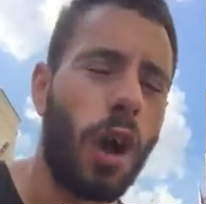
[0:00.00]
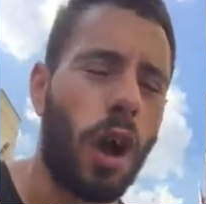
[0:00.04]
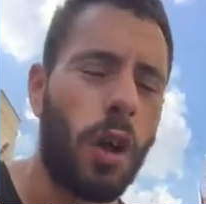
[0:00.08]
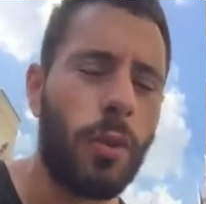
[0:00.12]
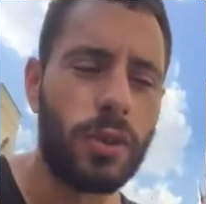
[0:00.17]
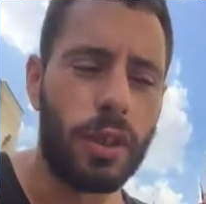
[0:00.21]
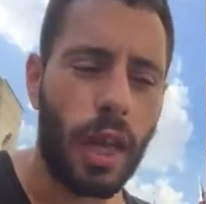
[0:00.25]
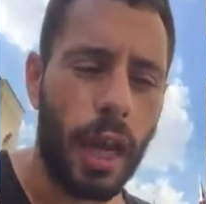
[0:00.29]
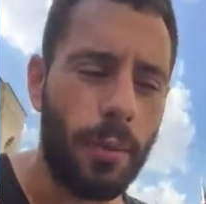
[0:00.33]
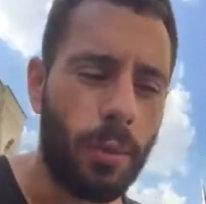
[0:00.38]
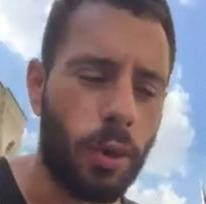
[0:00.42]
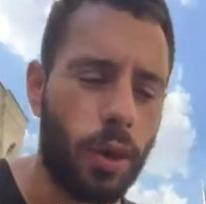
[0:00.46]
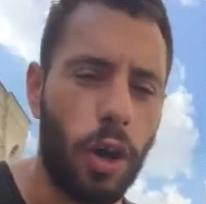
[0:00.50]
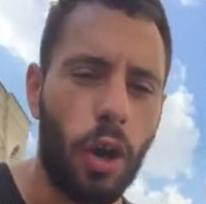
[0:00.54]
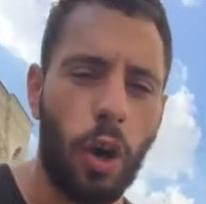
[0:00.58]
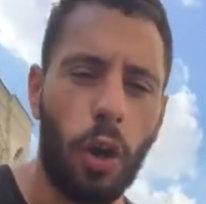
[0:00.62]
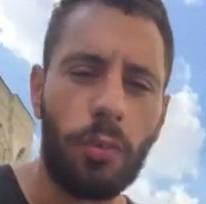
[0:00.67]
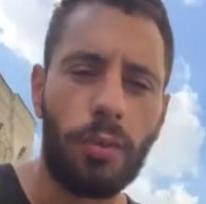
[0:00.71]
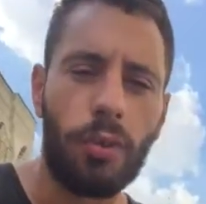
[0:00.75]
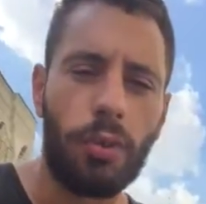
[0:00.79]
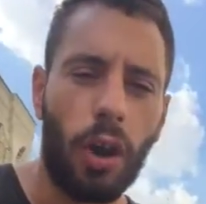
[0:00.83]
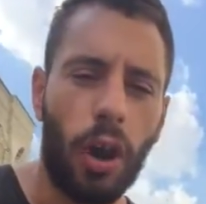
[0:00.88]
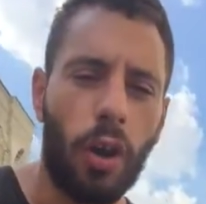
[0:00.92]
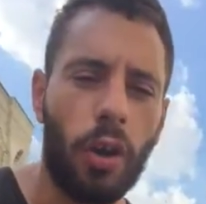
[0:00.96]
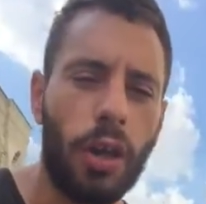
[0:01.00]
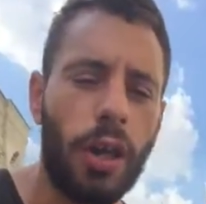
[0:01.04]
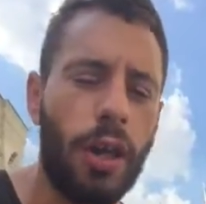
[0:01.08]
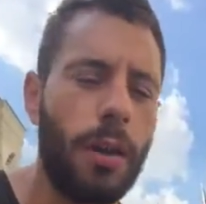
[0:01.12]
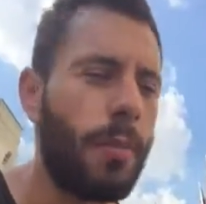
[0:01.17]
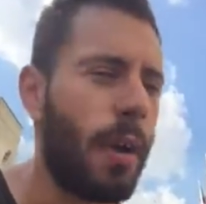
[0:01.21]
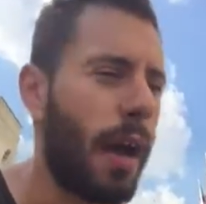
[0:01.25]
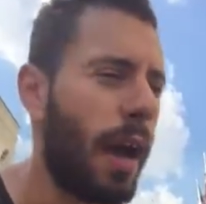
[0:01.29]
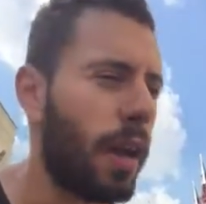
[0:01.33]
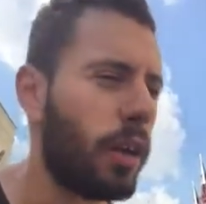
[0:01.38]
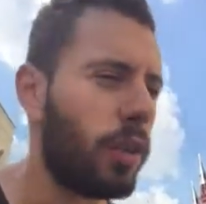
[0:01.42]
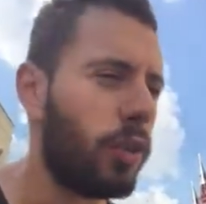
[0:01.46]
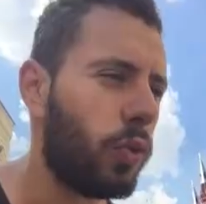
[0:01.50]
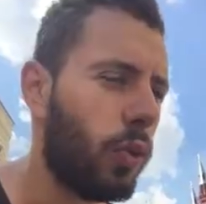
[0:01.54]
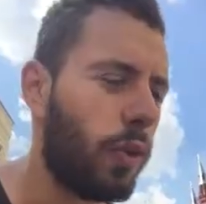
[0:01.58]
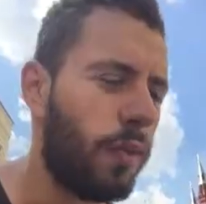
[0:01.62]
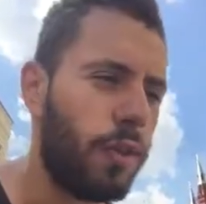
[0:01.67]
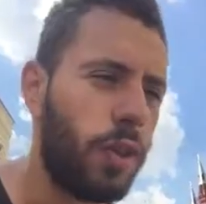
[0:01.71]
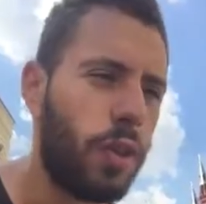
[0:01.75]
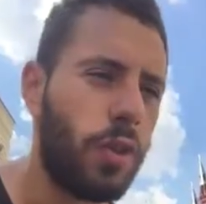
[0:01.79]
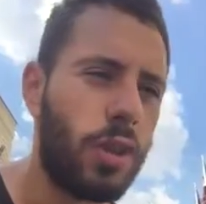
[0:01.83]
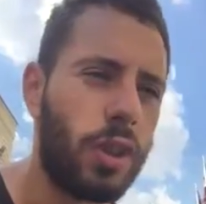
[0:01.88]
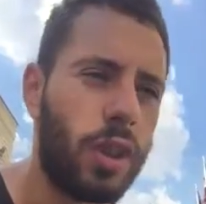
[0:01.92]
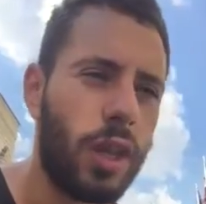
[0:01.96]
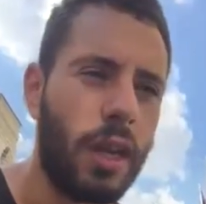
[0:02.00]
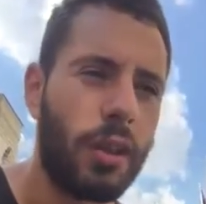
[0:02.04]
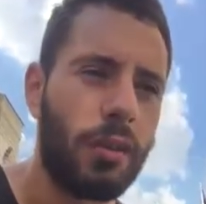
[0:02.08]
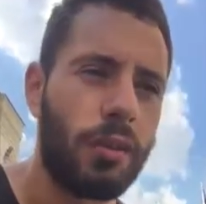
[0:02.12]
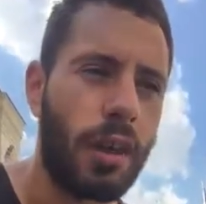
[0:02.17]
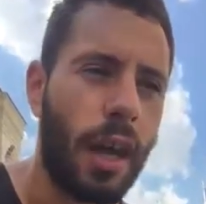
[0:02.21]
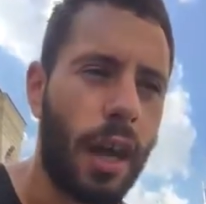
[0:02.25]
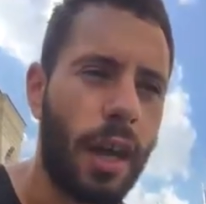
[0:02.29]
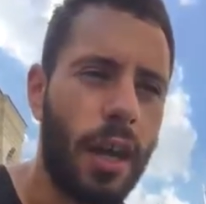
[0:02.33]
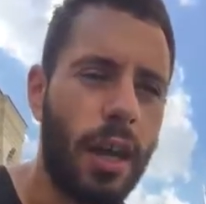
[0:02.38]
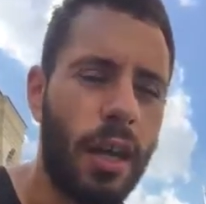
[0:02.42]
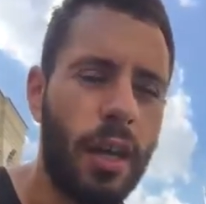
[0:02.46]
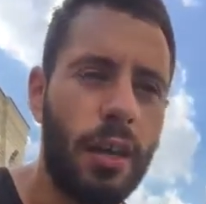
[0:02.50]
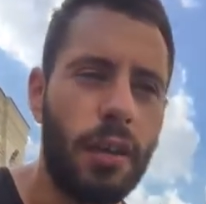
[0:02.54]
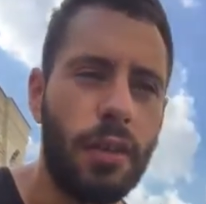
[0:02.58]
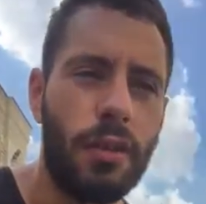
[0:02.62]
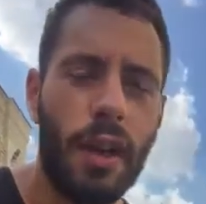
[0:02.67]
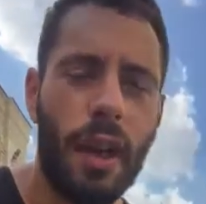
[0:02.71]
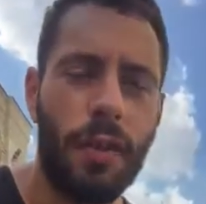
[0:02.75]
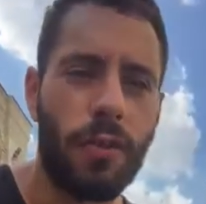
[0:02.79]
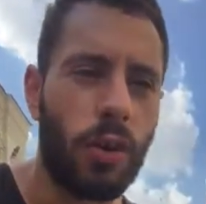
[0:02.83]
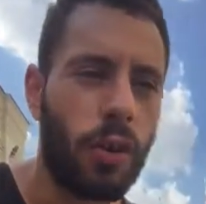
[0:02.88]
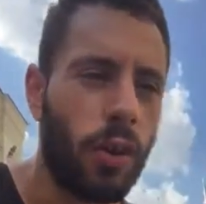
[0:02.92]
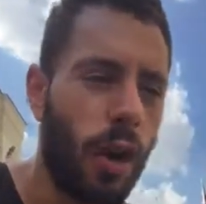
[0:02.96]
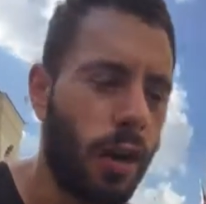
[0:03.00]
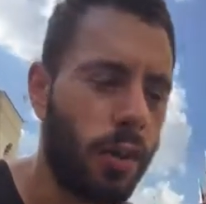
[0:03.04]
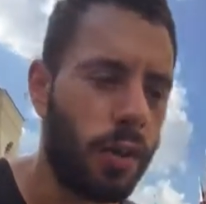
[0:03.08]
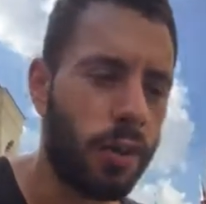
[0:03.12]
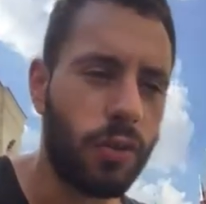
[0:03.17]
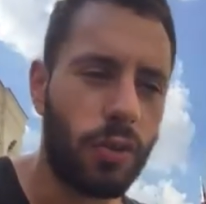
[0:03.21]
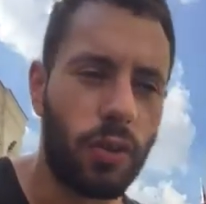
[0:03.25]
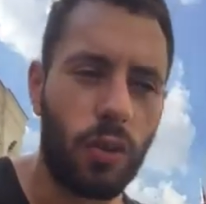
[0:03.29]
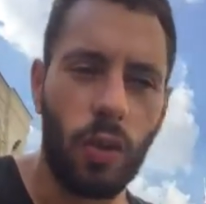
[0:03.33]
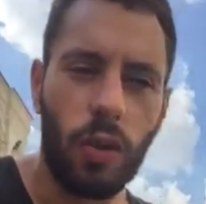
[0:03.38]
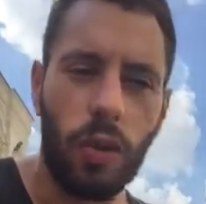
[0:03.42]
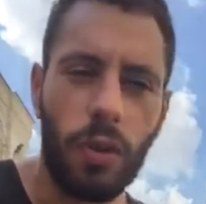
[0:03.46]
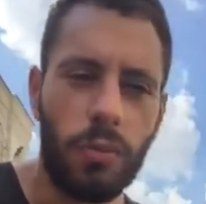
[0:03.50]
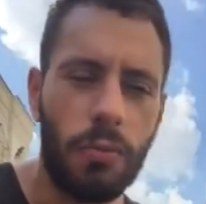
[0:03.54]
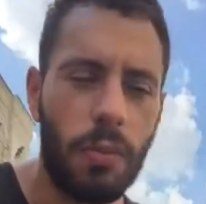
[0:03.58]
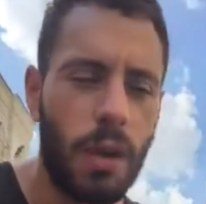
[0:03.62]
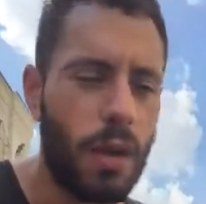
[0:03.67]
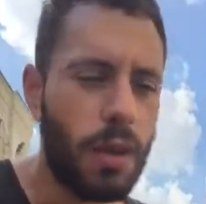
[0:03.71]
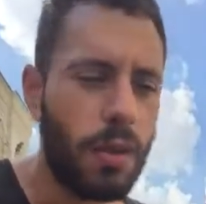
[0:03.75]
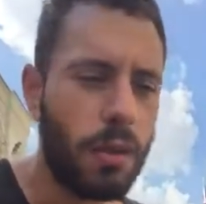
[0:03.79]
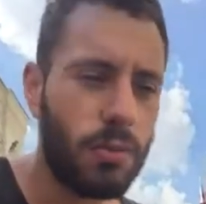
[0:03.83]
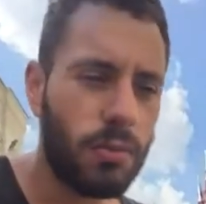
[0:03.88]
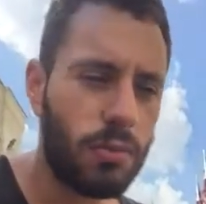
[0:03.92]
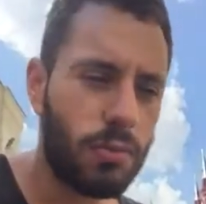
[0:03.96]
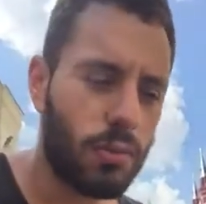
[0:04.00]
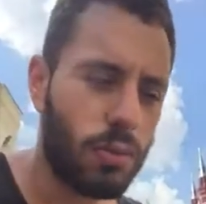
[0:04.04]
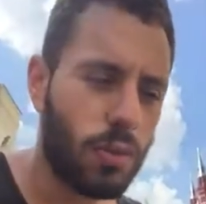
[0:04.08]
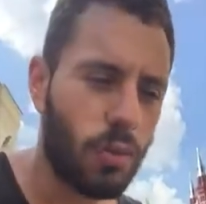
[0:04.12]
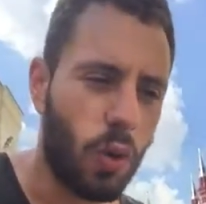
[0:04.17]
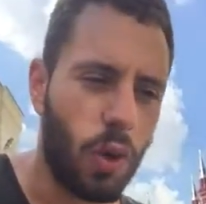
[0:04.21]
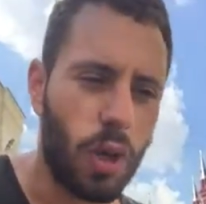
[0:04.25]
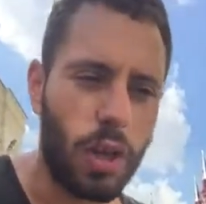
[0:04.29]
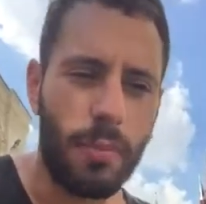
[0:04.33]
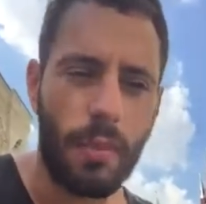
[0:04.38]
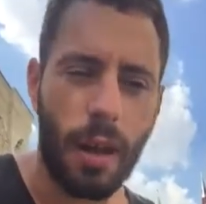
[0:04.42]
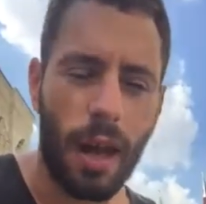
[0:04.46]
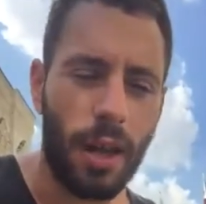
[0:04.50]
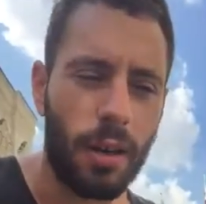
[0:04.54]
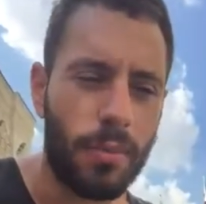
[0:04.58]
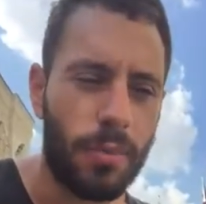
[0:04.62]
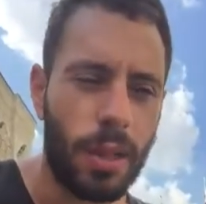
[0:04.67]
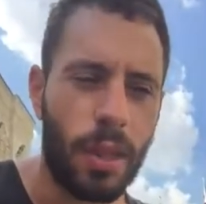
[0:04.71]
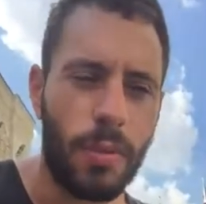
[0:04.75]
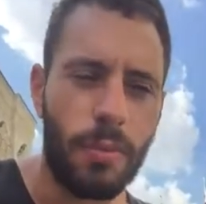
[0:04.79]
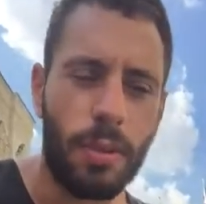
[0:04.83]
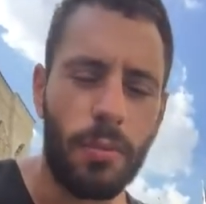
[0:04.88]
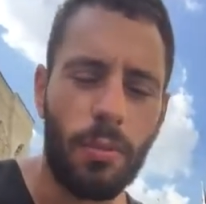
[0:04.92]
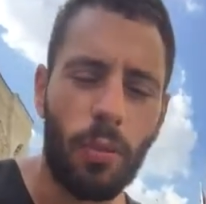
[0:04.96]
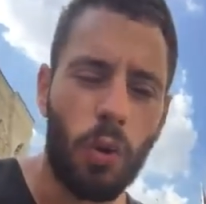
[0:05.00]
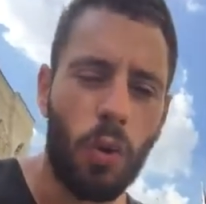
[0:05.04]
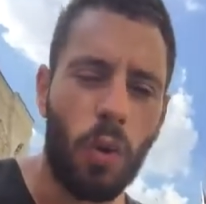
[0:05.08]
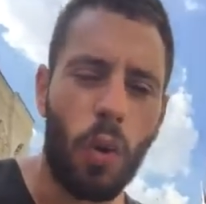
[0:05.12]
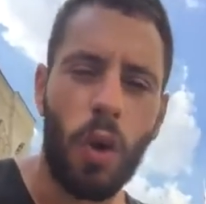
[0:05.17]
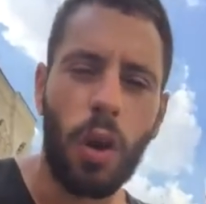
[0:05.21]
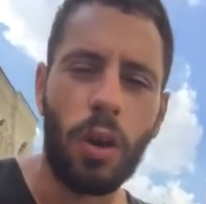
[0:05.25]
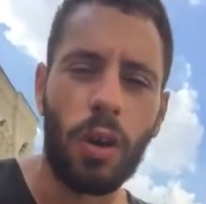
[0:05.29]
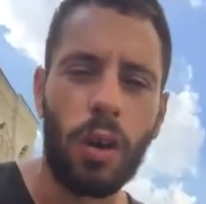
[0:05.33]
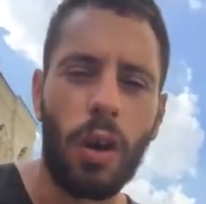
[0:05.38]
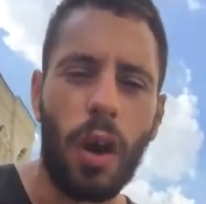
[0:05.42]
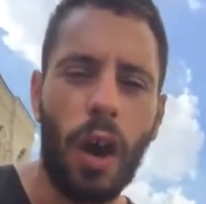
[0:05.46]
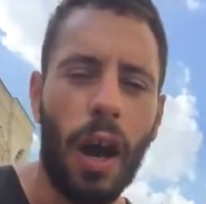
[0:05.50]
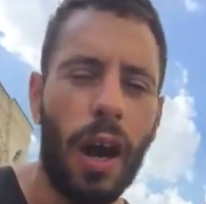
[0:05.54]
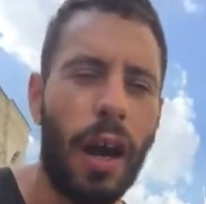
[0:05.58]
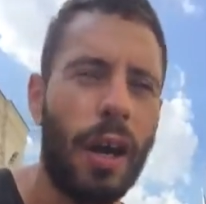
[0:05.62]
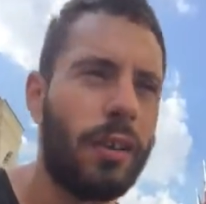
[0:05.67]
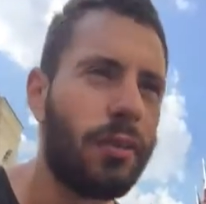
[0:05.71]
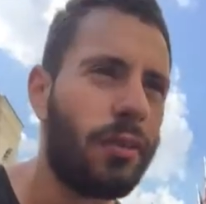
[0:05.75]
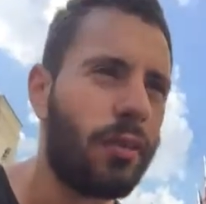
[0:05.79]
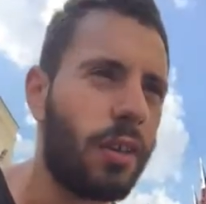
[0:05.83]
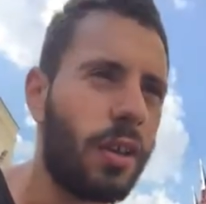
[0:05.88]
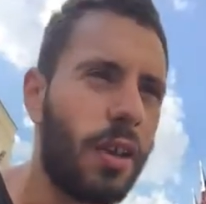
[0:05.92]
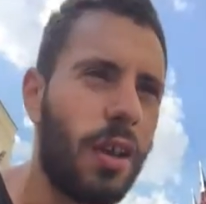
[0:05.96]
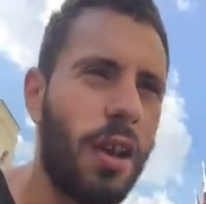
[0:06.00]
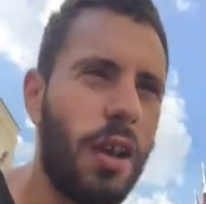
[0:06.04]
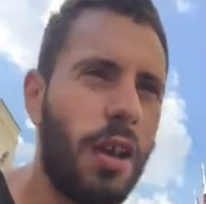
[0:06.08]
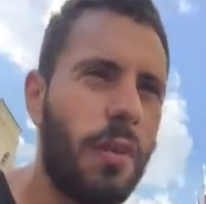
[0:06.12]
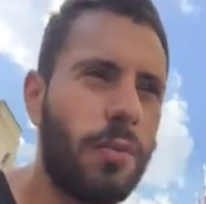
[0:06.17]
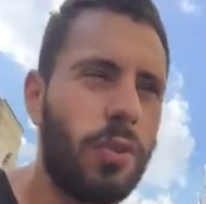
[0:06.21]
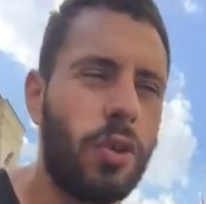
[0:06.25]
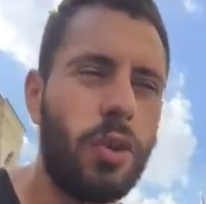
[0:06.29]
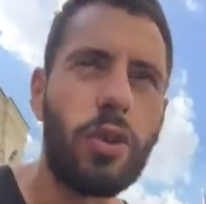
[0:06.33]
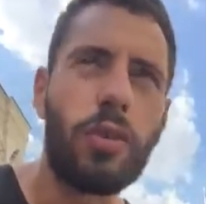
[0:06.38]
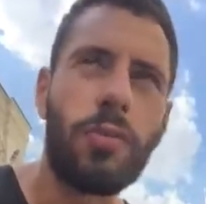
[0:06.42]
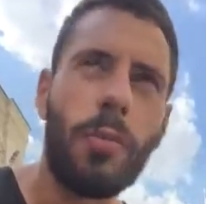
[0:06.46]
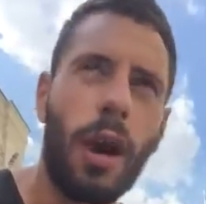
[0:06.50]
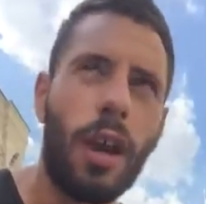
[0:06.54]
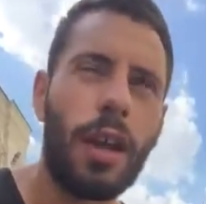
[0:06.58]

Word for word: I was able to help show him how to do a few things that he never understood, taught him how to be a bit more organized and use